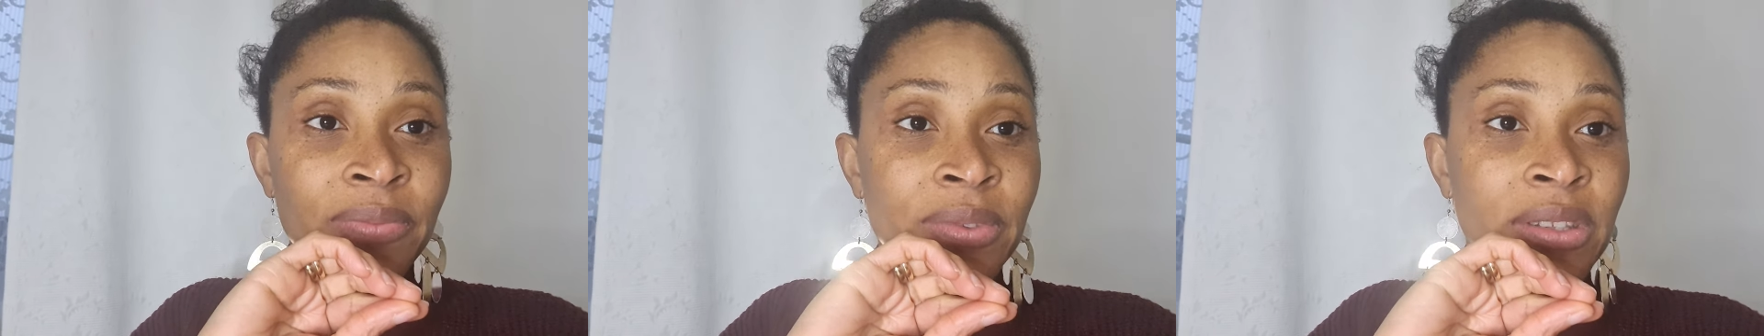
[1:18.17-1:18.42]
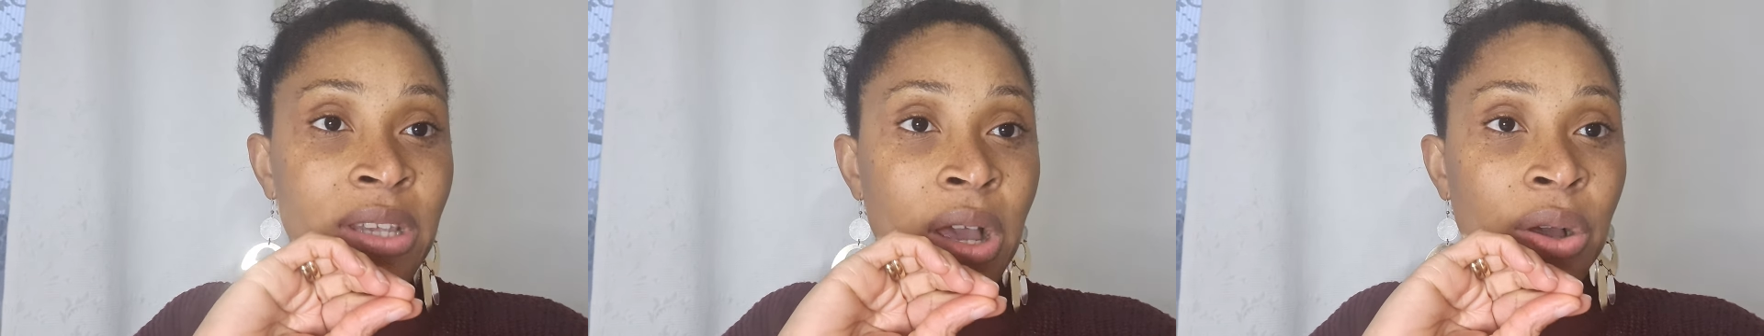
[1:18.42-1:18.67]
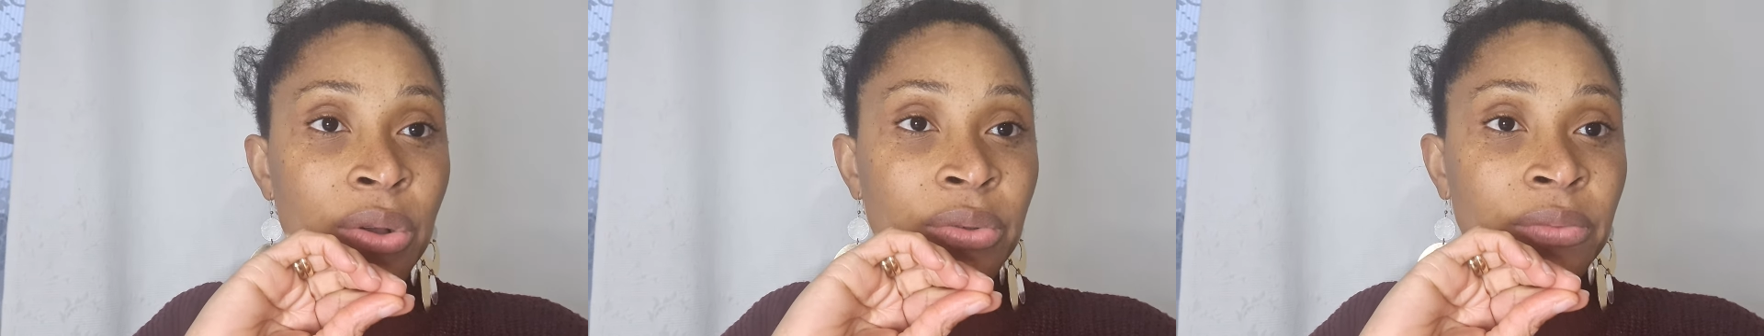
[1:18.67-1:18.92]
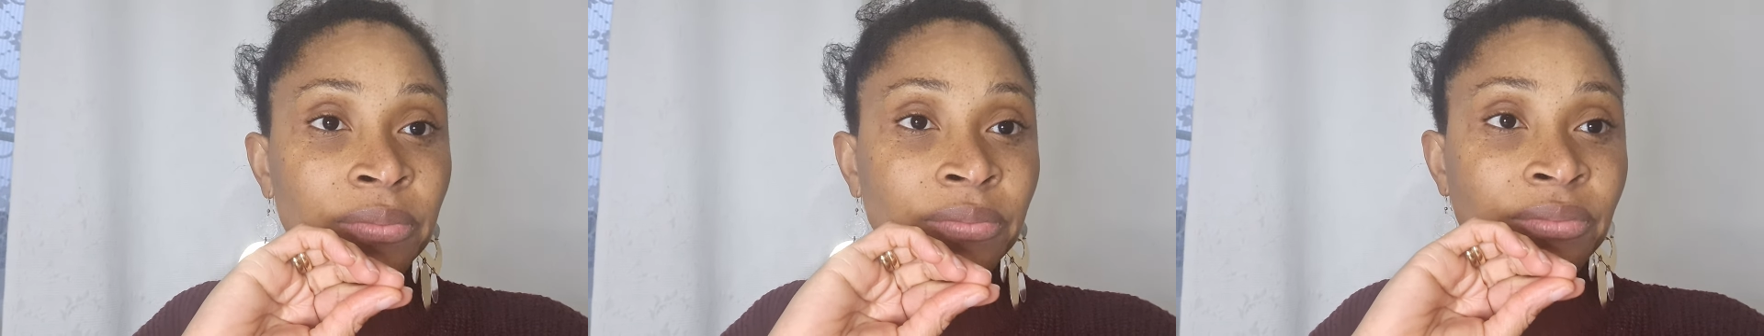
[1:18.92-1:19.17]

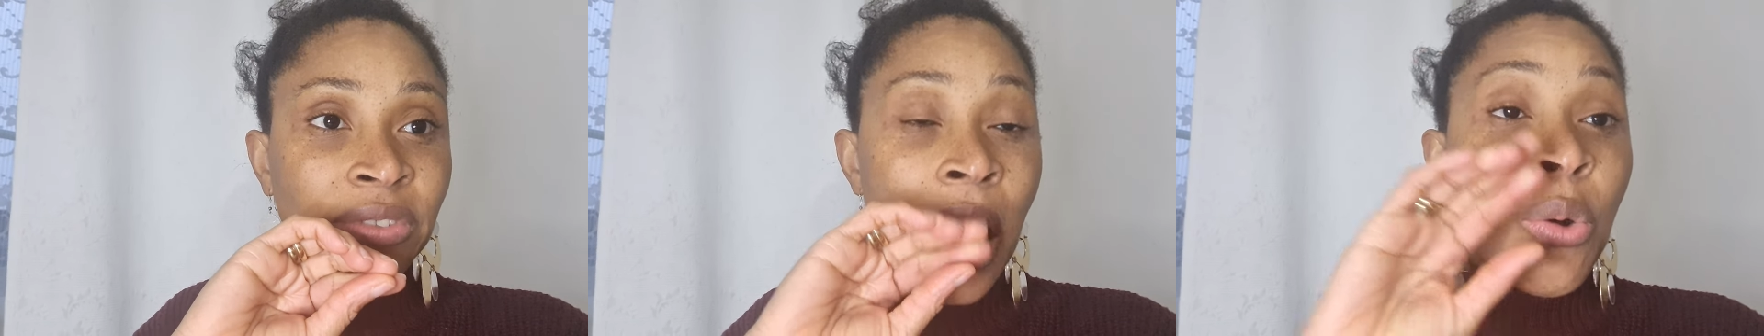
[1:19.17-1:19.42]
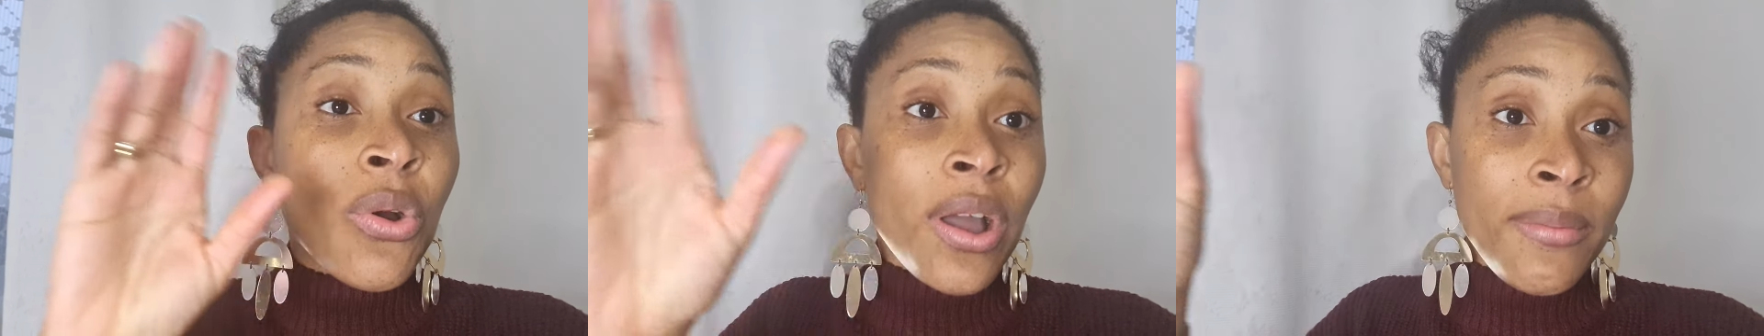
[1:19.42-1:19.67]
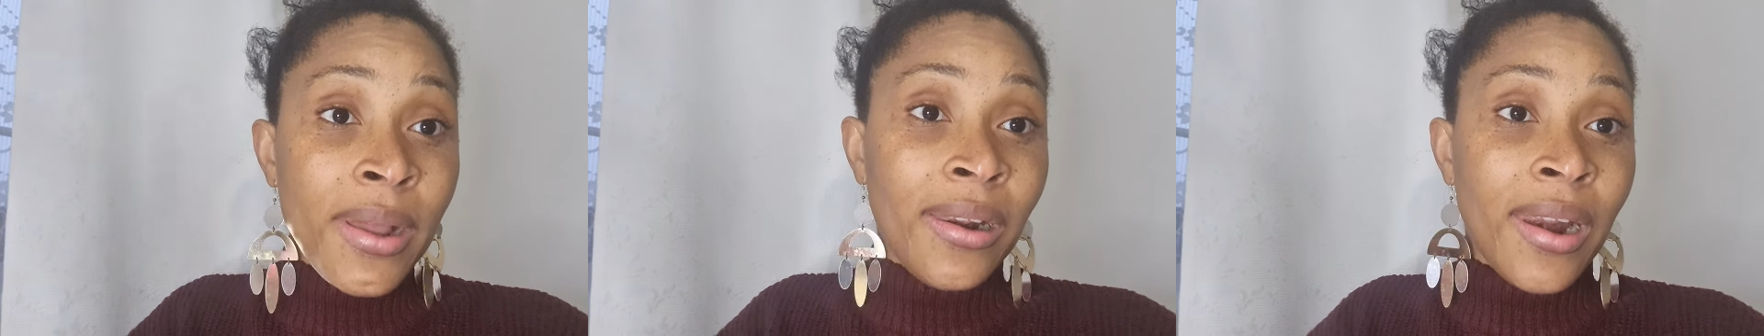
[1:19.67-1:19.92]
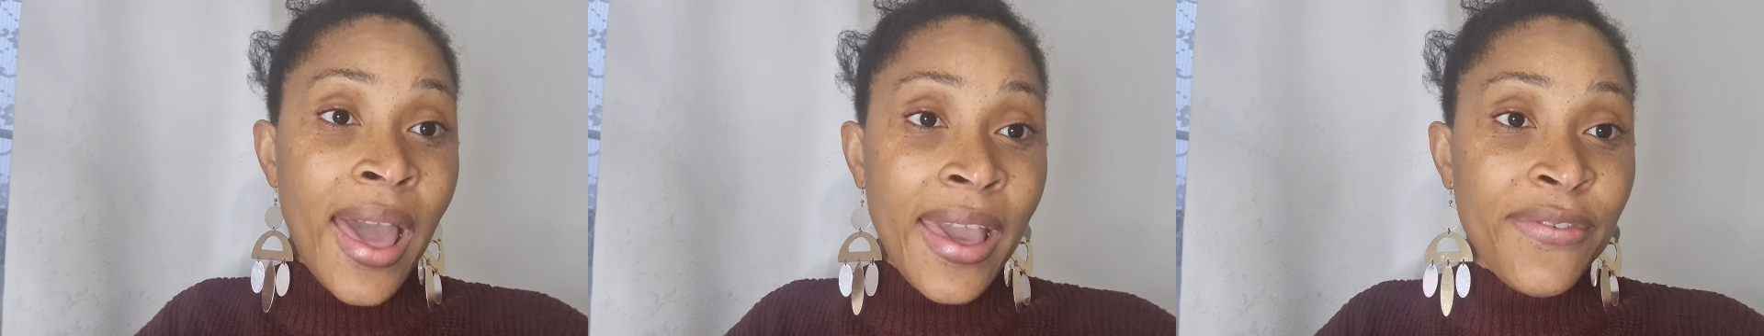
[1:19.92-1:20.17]
so i will come at
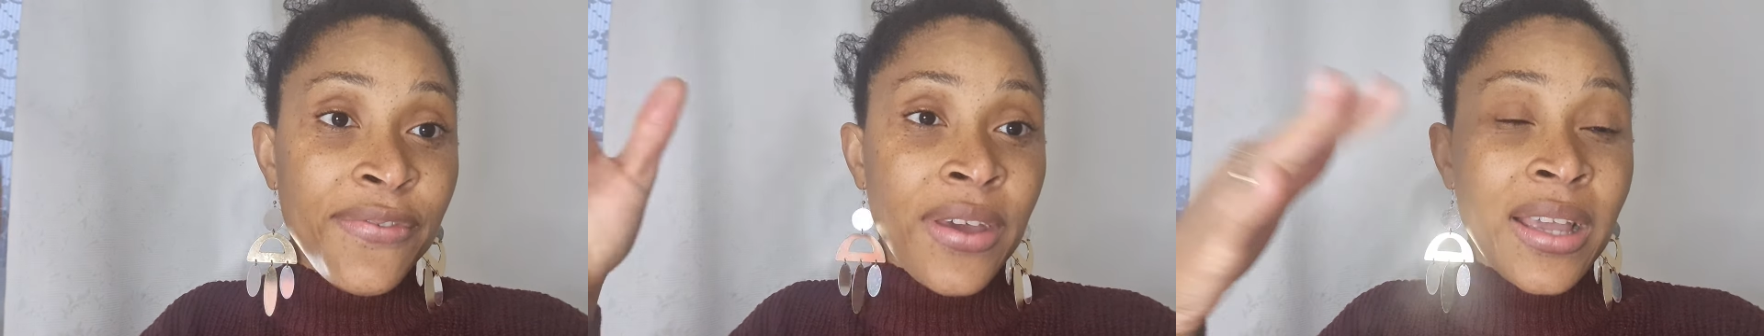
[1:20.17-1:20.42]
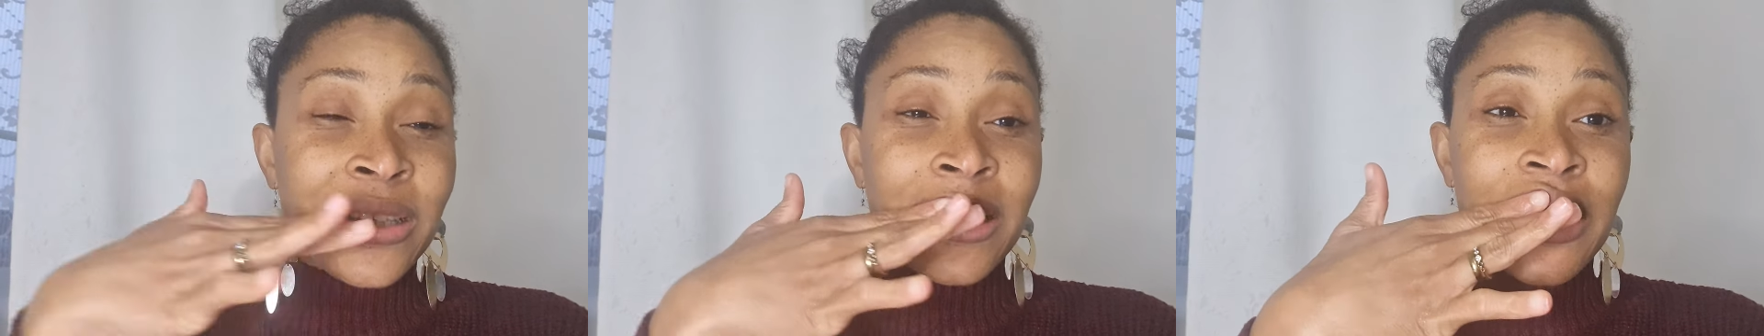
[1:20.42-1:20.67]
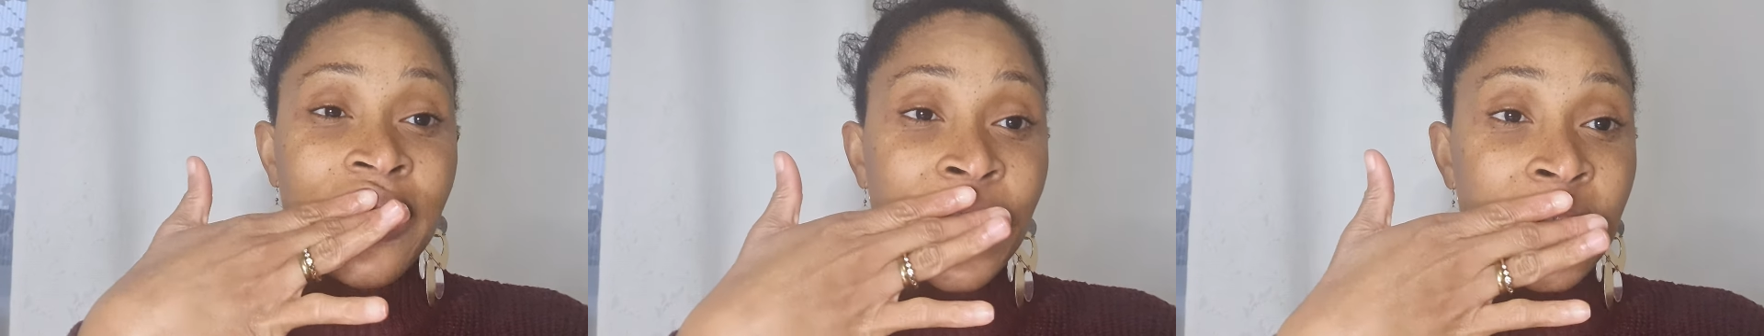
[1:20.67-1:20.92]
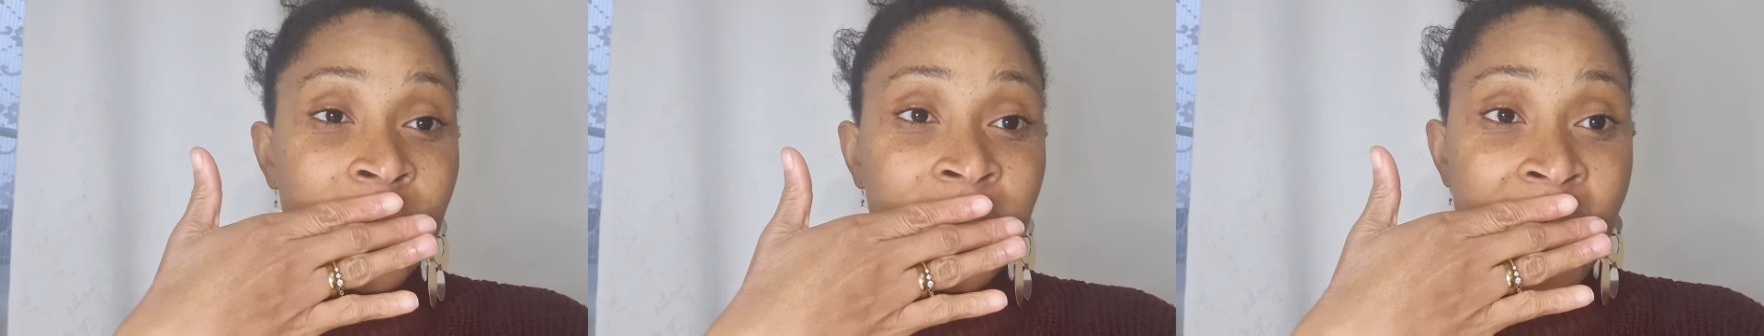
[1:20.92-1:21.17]
live at
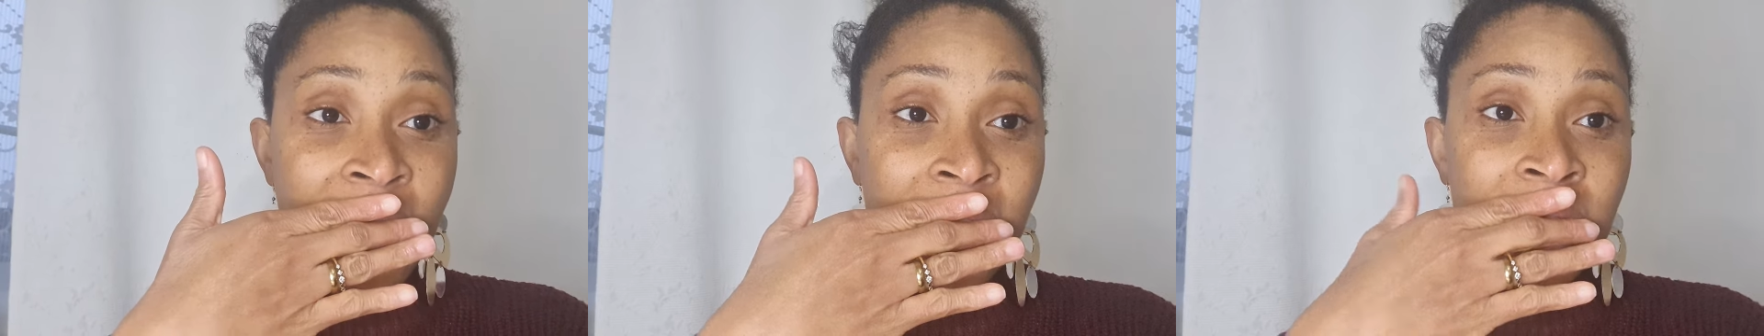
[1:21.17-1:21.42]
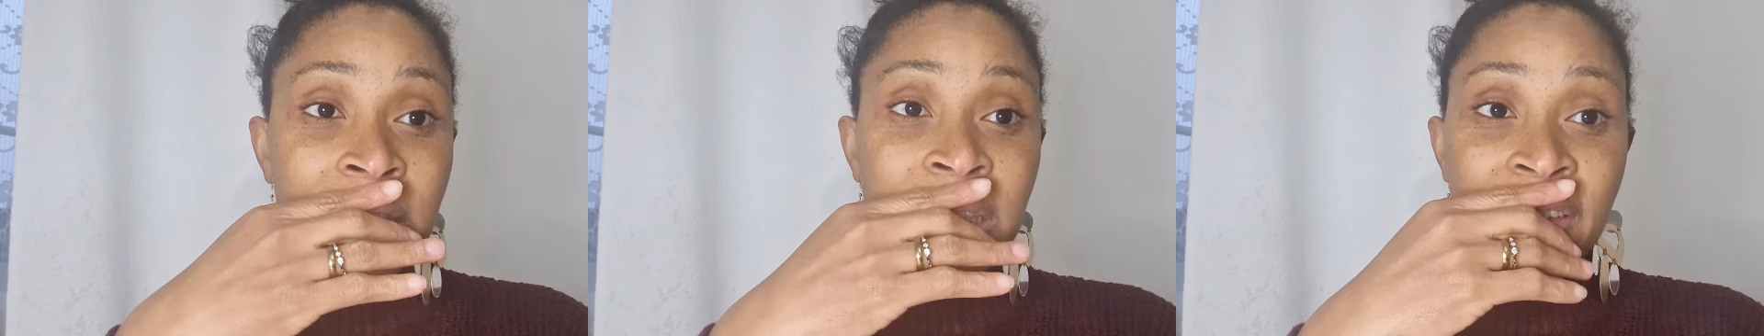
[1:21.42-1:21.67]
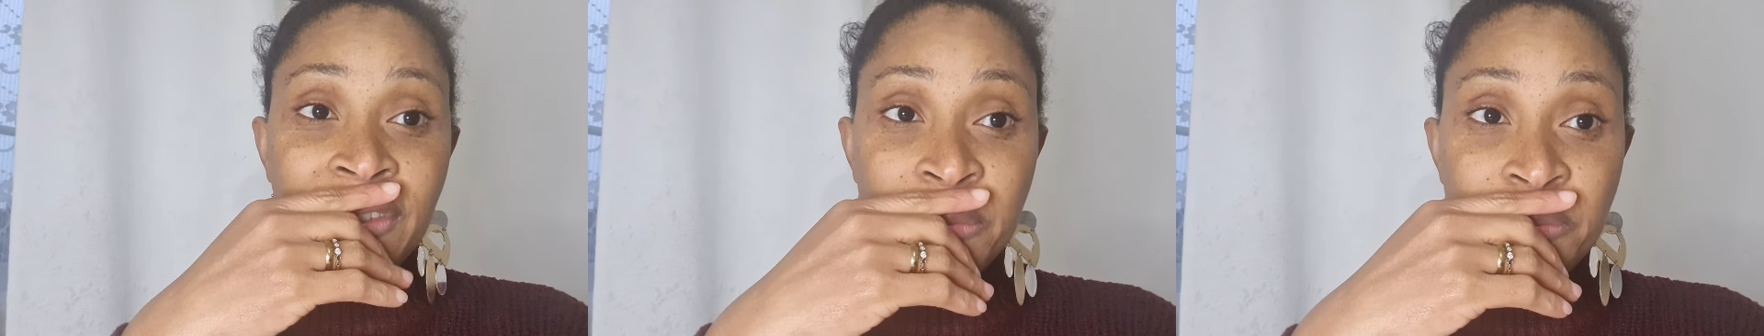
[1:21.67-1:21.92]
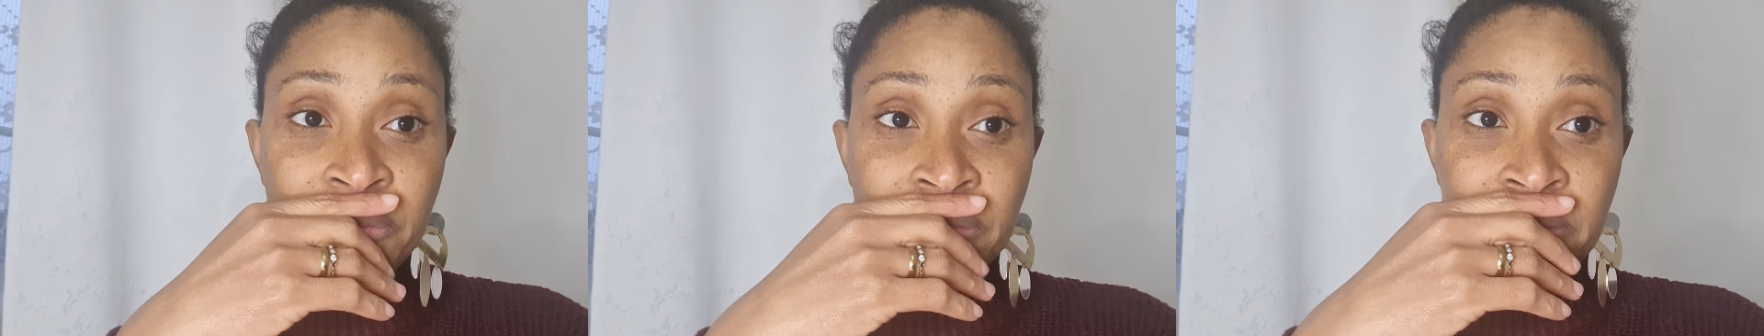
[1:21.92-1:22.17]
7 today 7